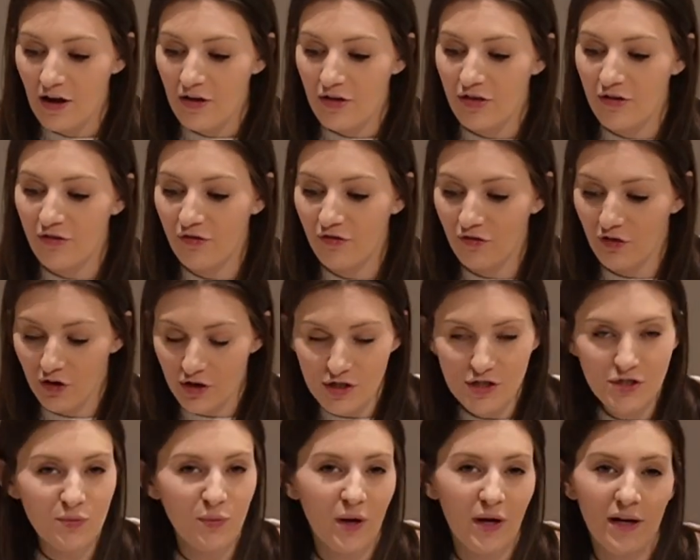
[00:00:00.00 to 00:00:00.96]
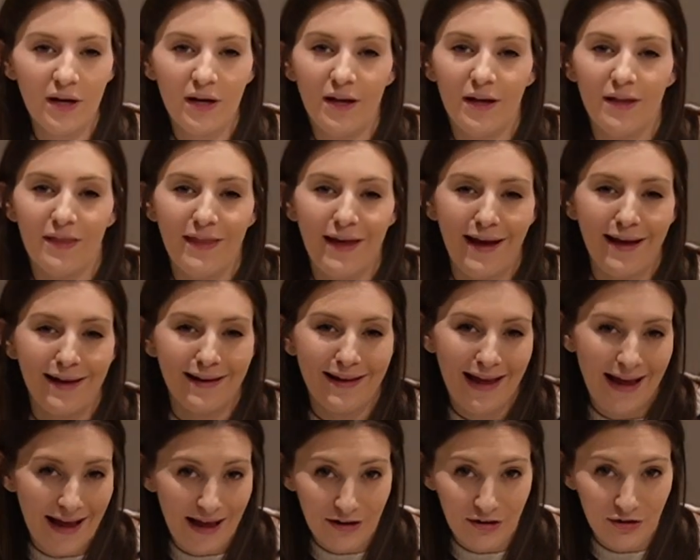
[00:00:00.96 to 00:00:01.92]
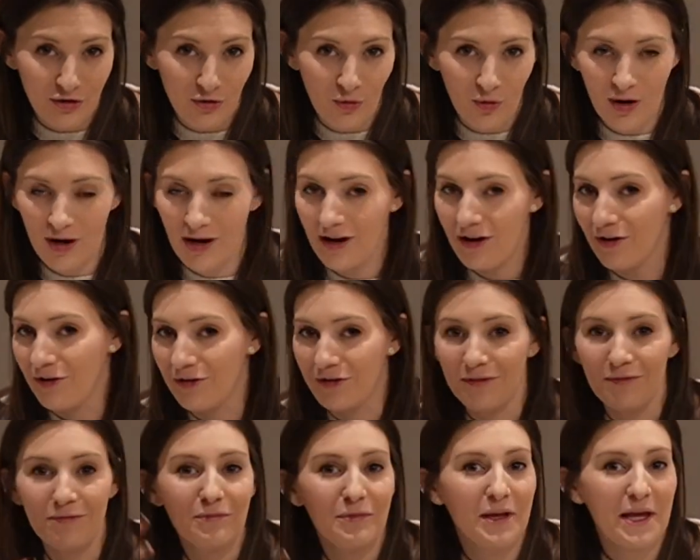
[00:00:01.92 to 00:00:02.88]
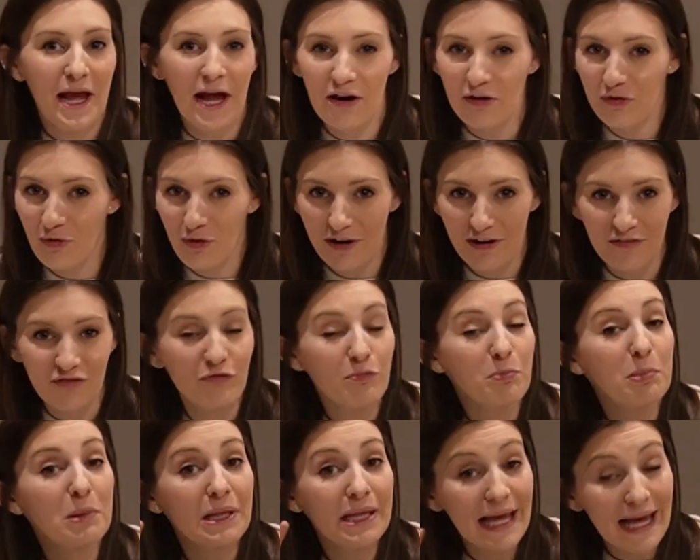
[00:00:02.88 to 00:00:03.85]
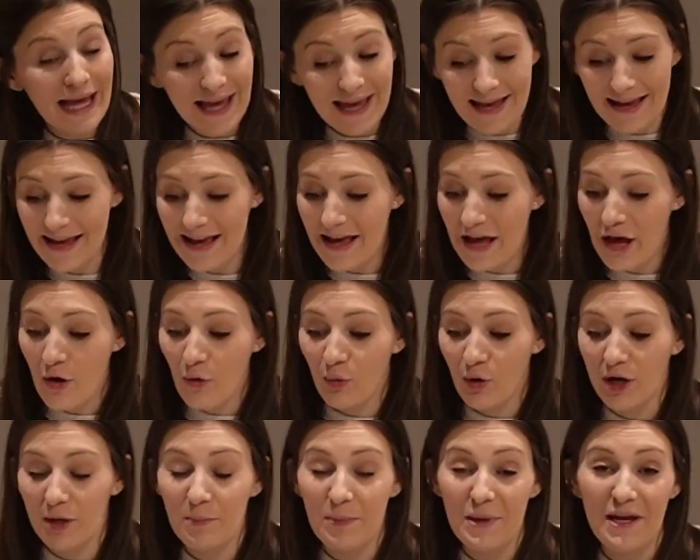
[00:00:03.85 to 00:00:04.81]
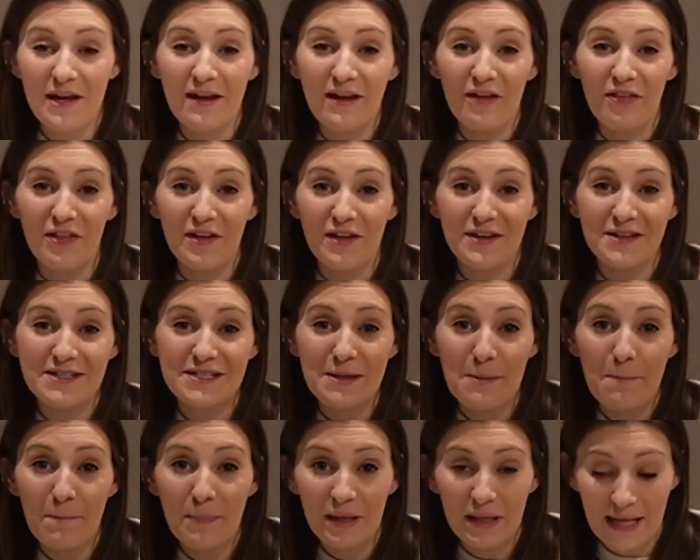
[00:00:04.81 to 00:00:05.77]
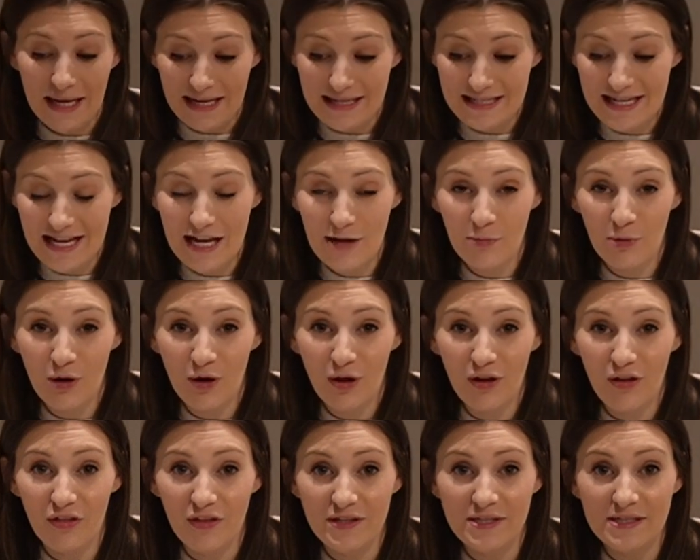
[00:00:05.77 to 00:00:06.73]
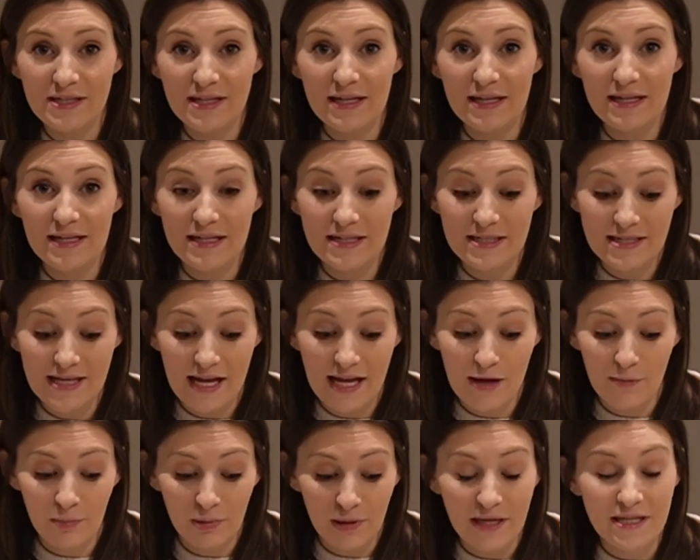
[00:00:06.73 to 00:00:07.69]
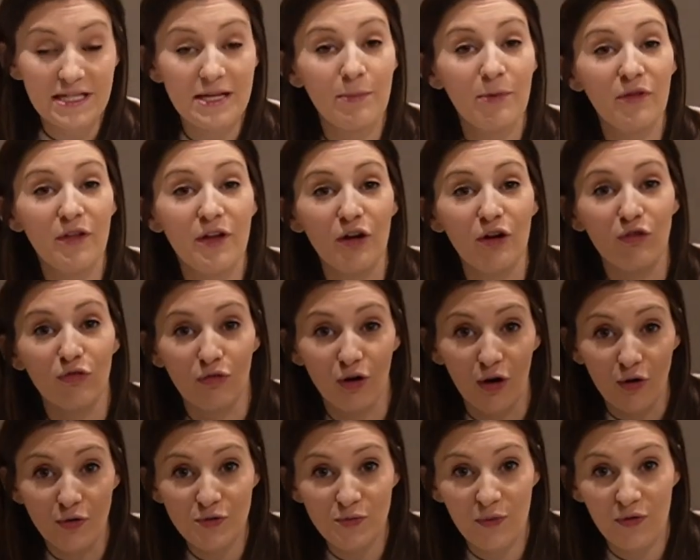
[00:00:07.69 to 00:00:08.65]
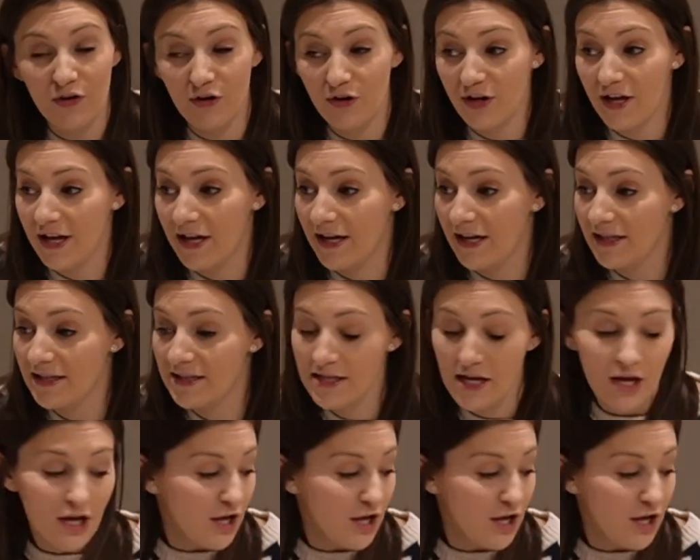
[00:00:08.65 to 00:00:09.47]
The first one in that category, or the category of play, would be this play table. This is a play table that grows with your kids.